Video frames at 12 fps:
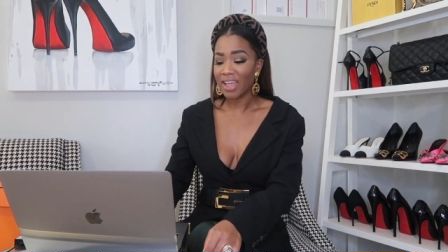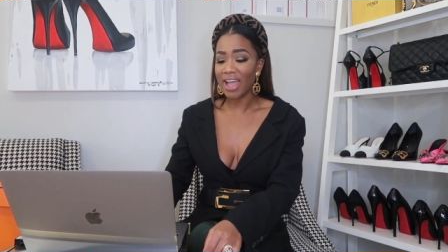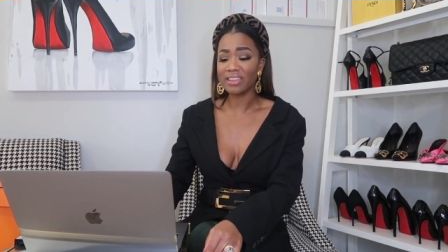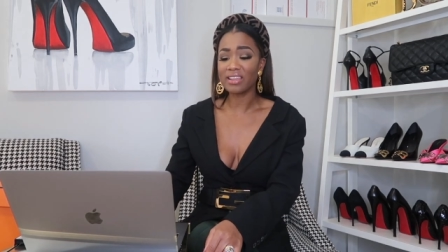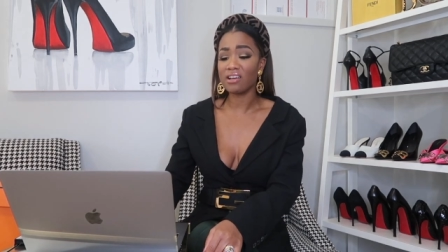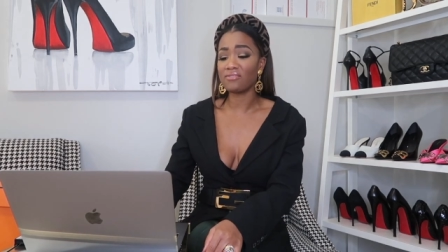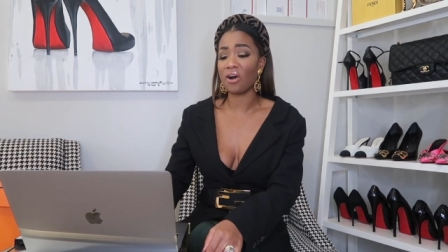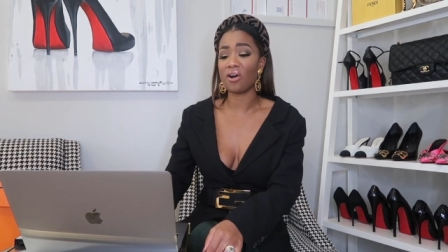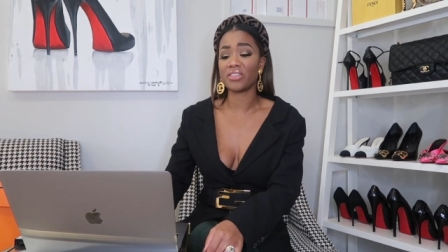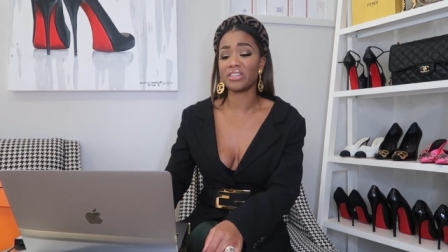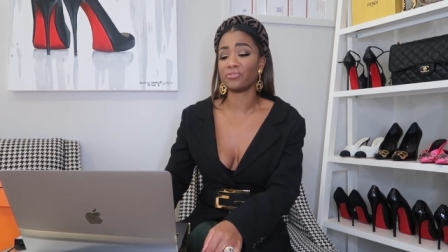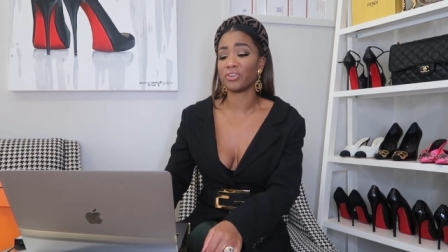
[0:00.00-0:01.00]
I love all
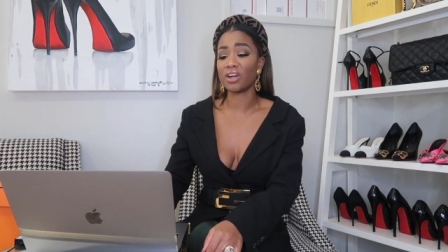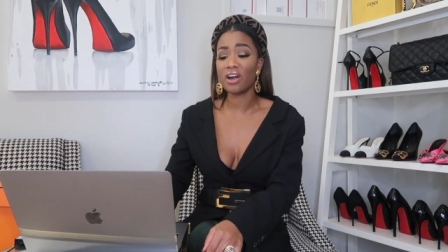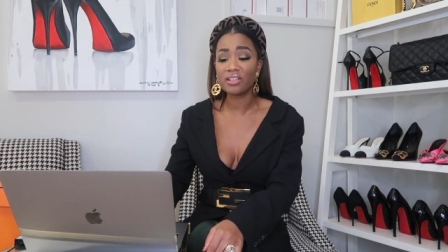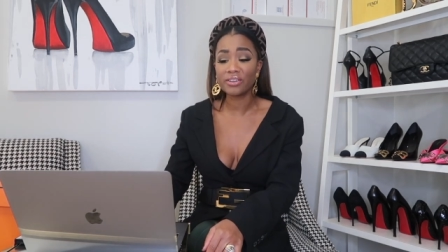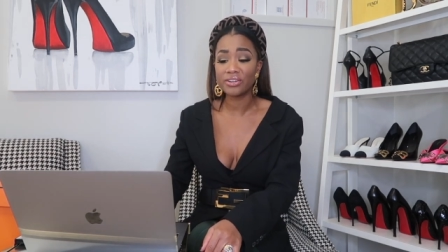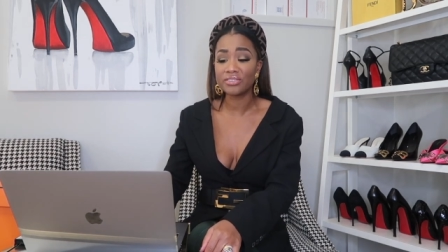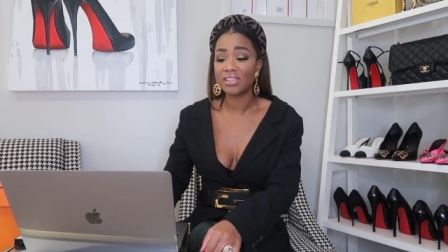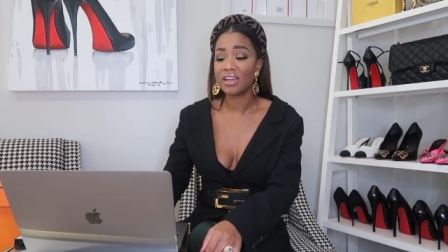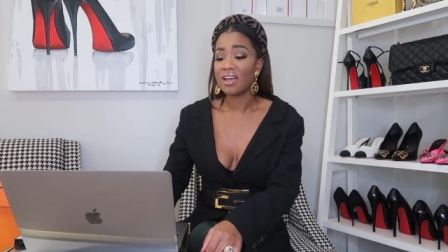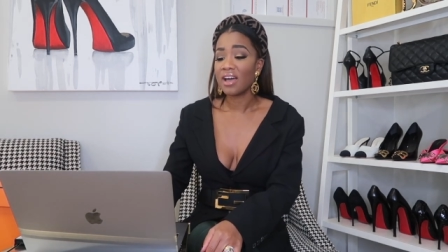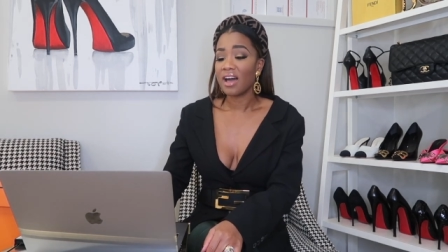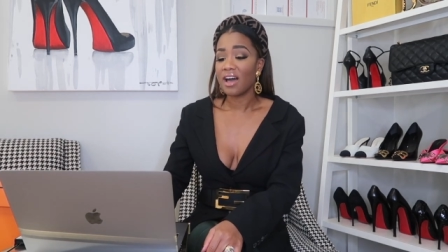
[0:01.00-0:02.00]
the different colors
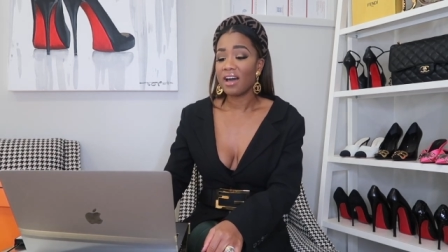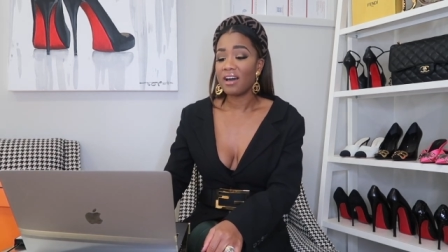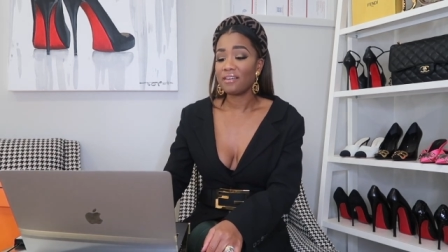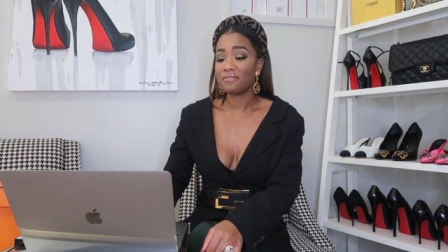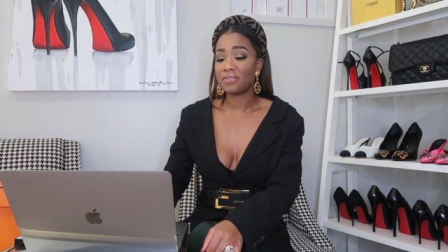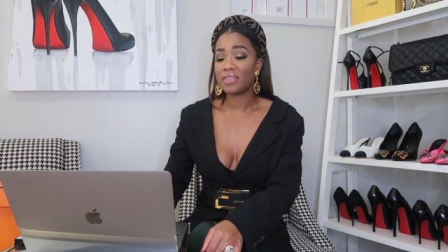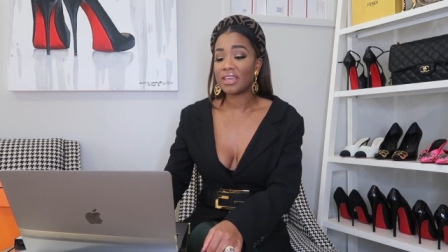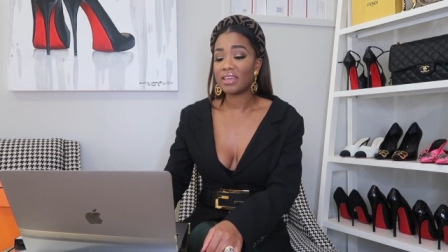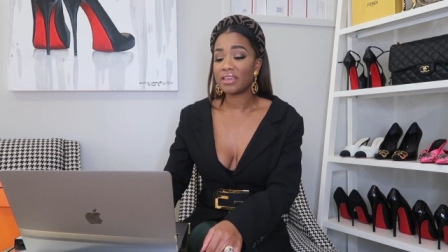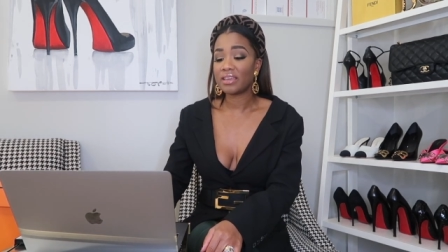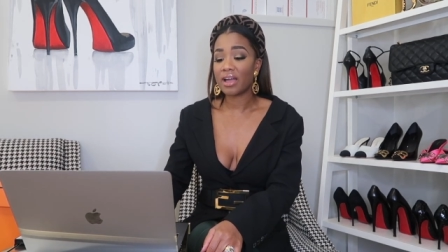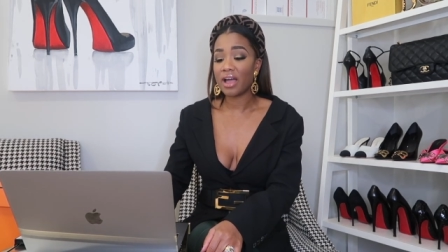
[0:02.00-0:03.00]
of
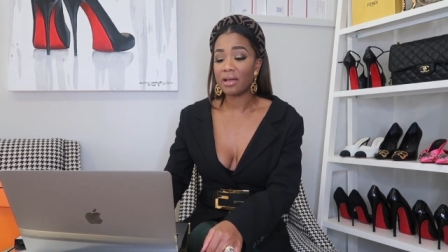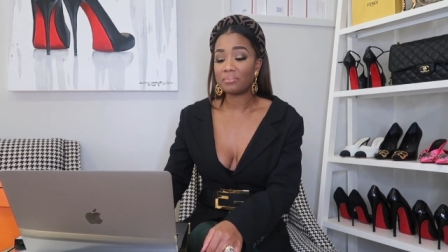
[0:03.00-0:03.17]
the